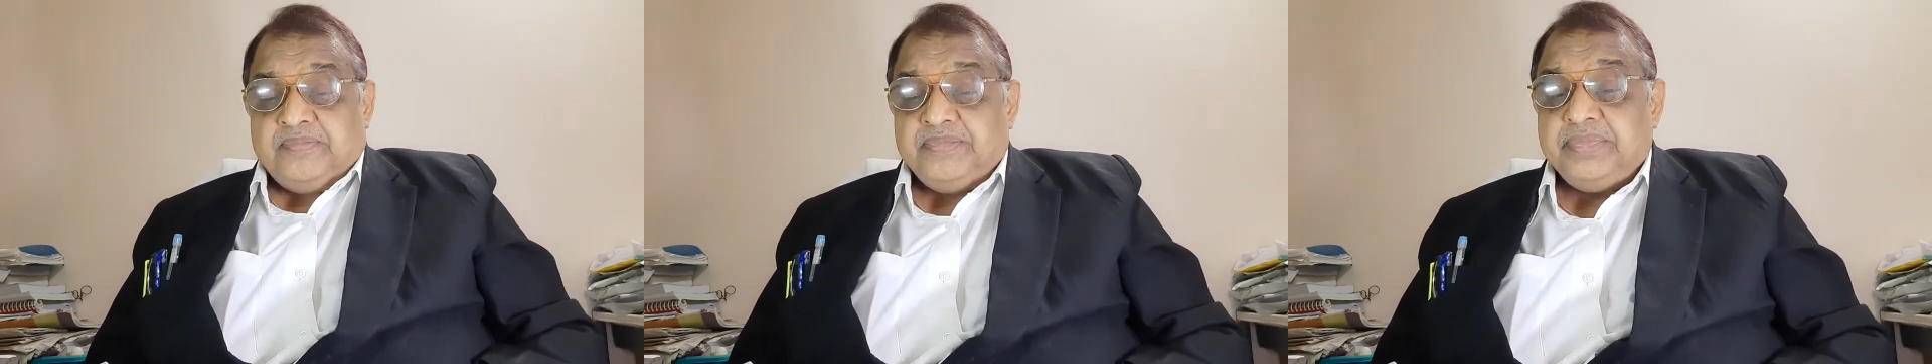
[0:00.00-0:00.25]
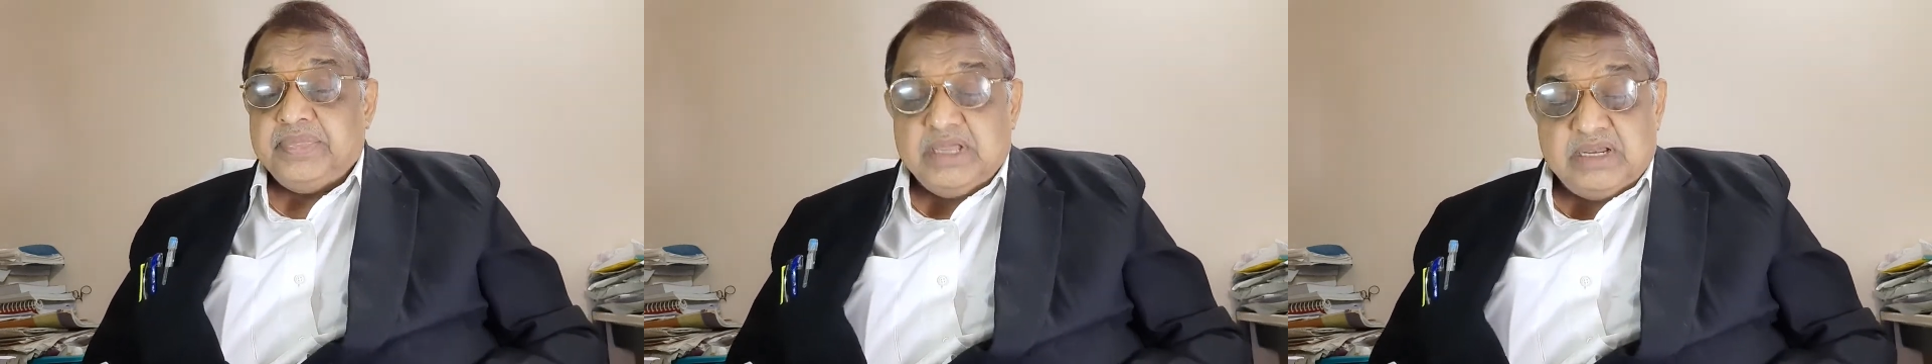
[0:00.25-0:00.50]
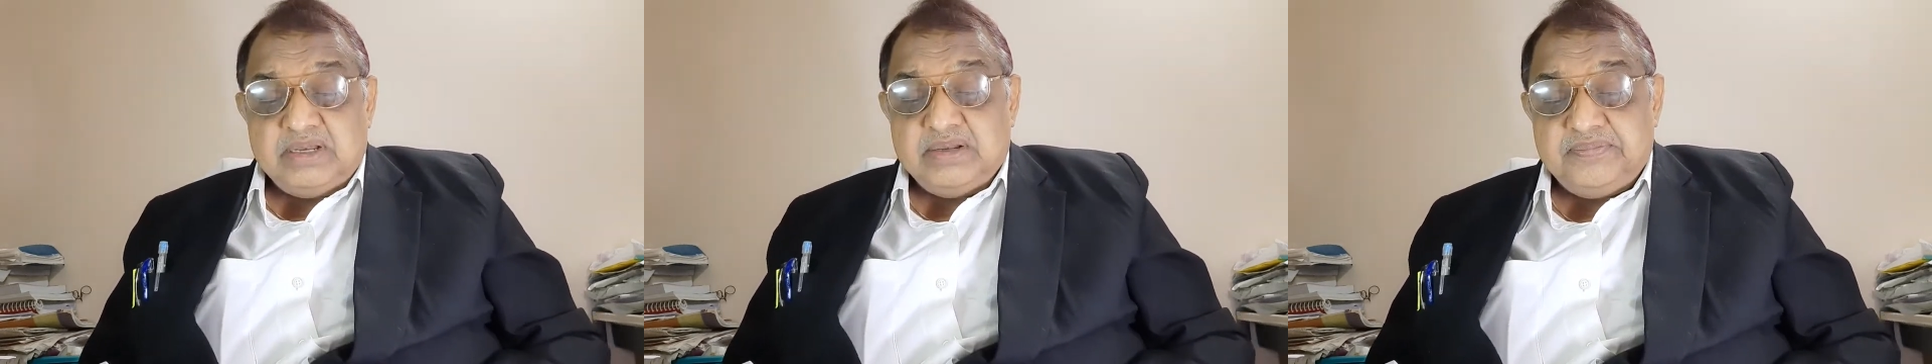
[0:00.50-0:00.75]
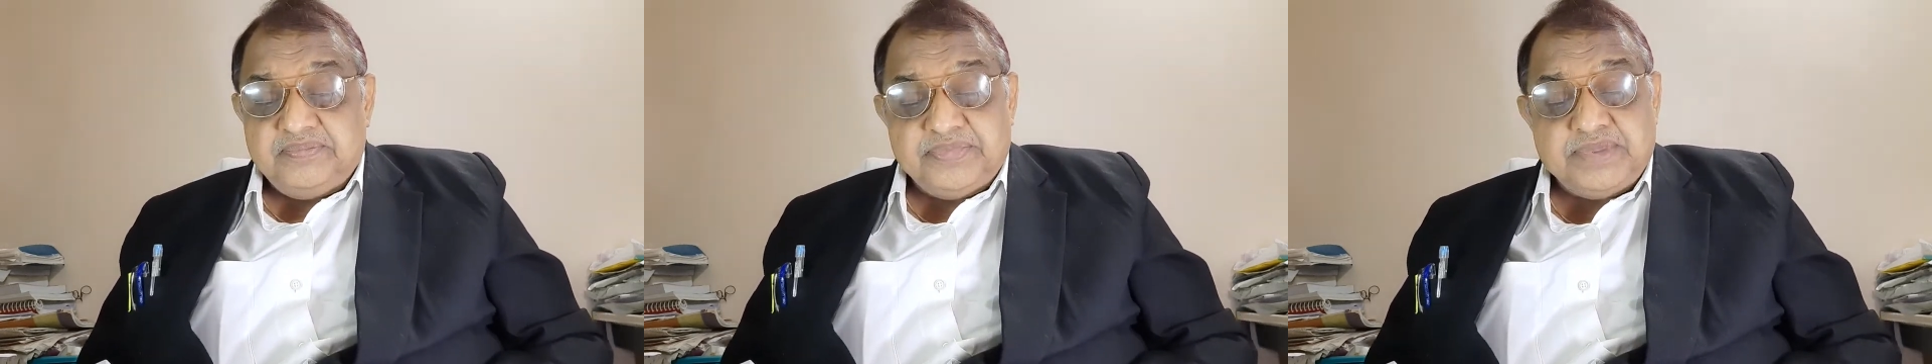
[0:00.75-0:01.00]

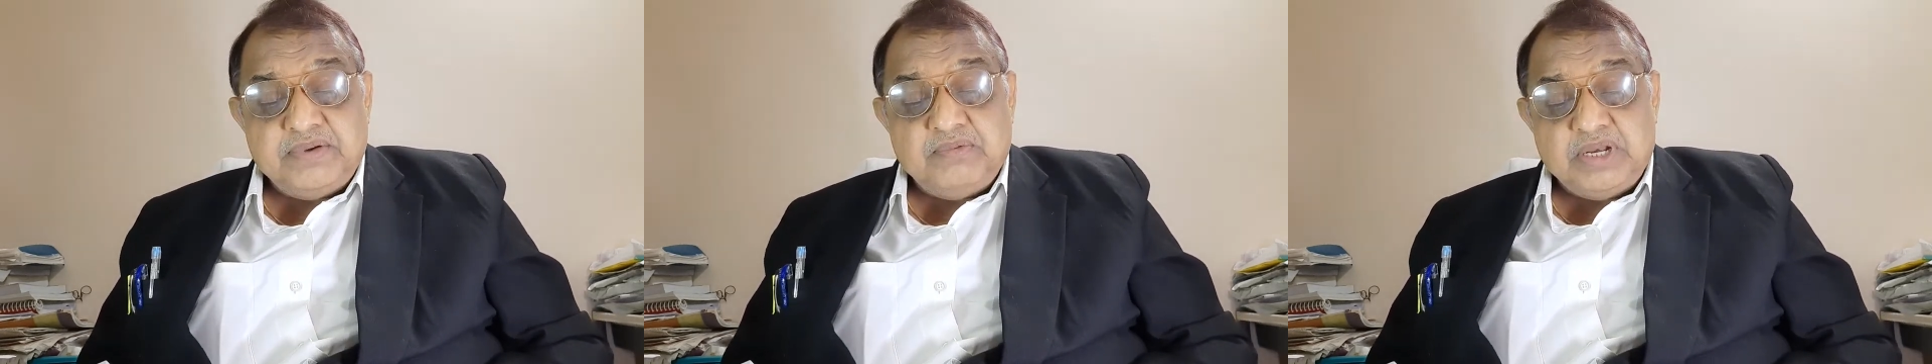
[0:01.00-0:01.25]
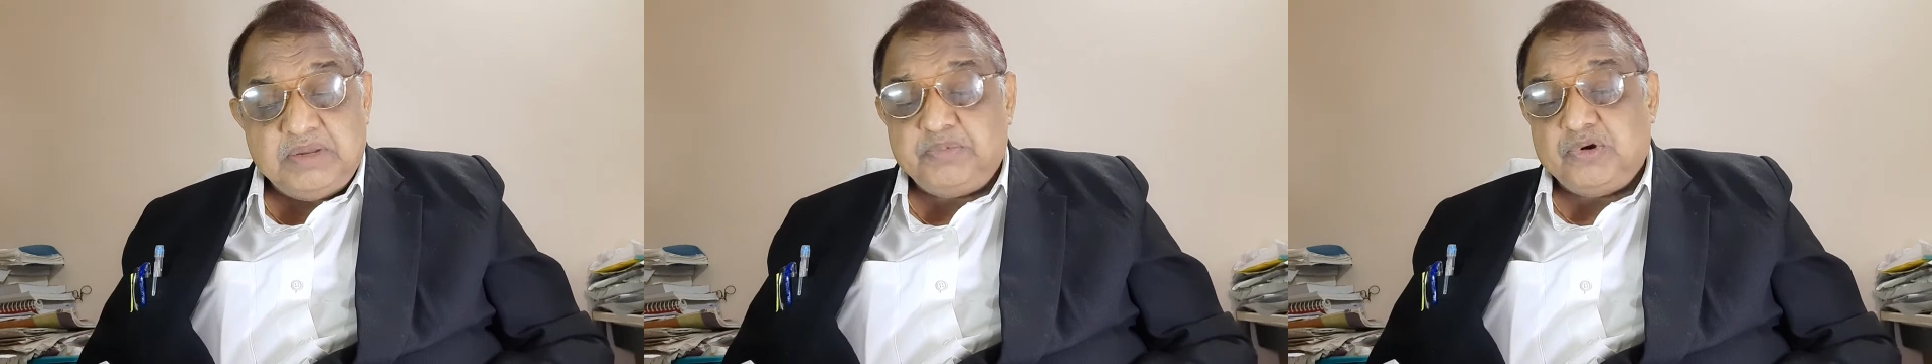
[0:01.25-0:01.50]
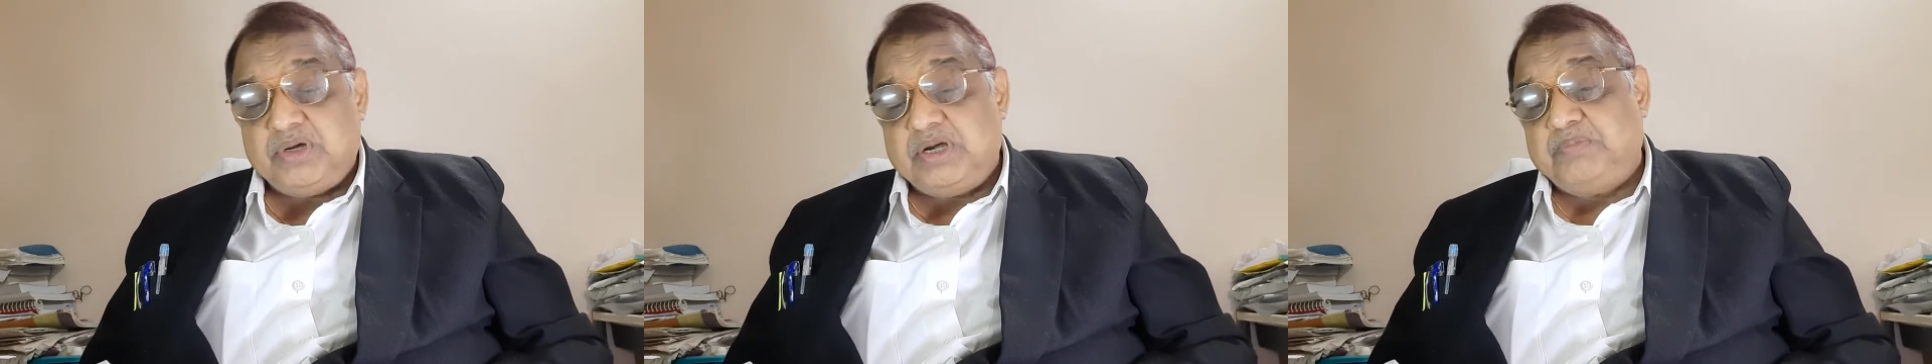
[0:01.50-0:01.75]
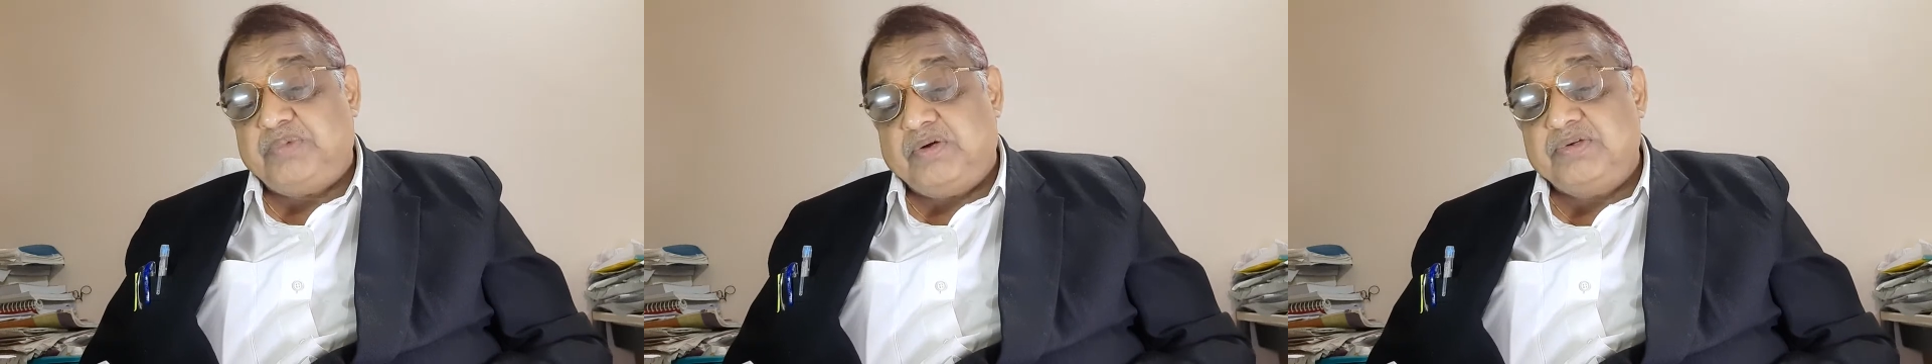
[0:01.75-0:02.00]
Then, one
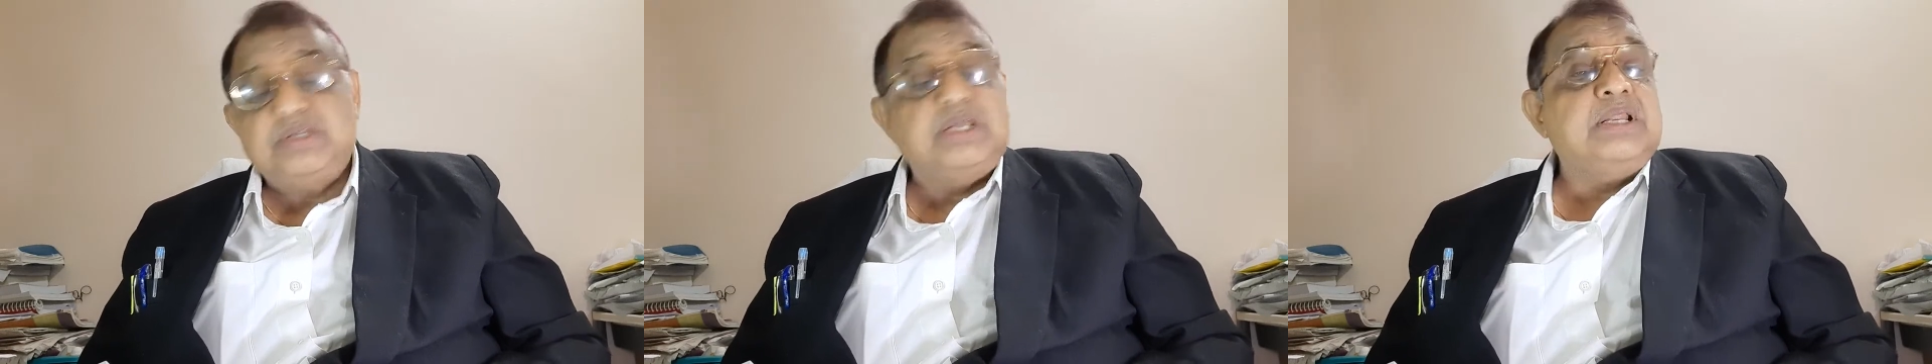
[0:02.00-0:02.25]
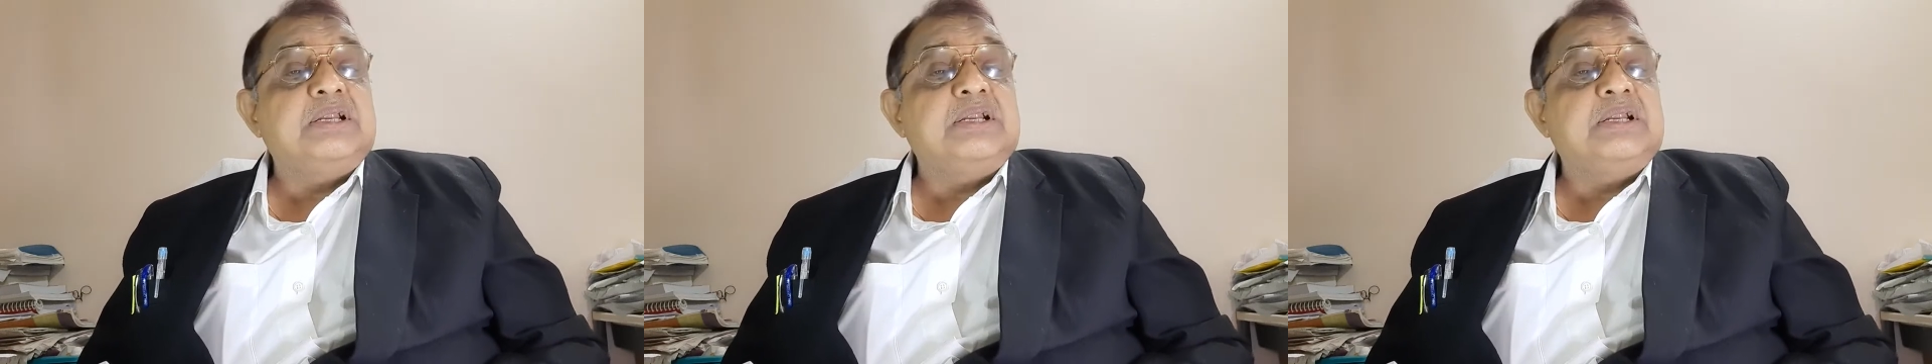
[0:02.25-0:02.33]
important provision